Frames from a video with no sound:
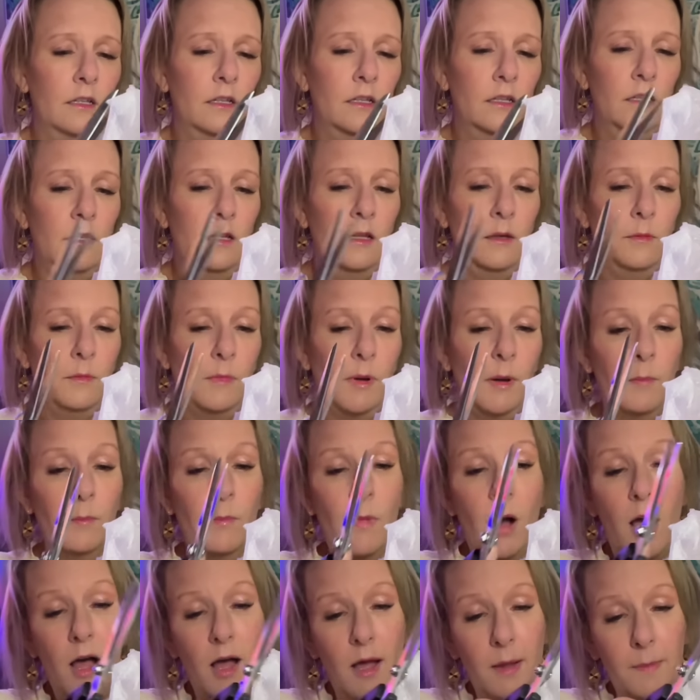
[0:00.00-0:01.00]
My
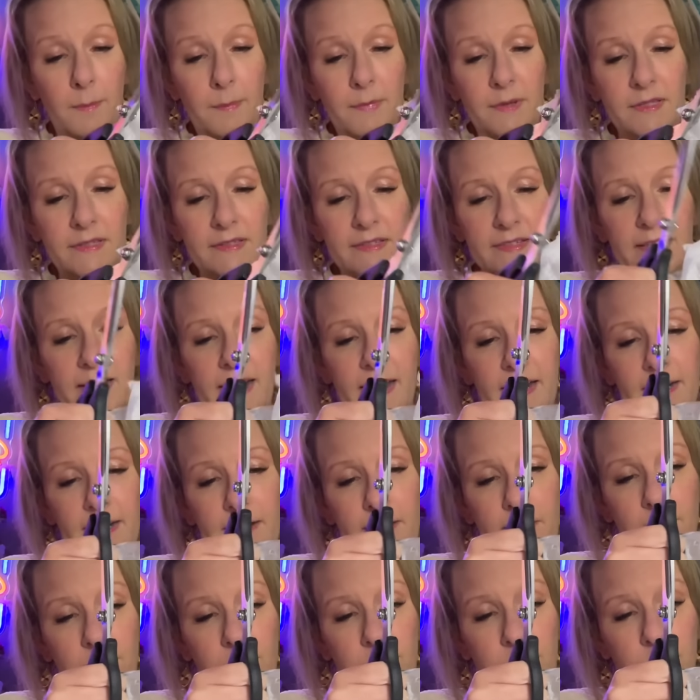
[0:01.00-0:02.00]
mom has got to go
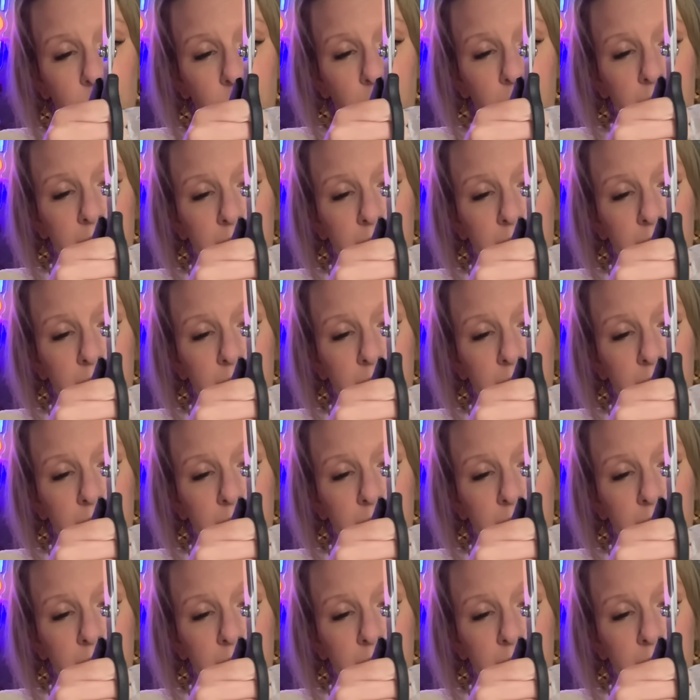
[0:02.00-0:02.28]
through all this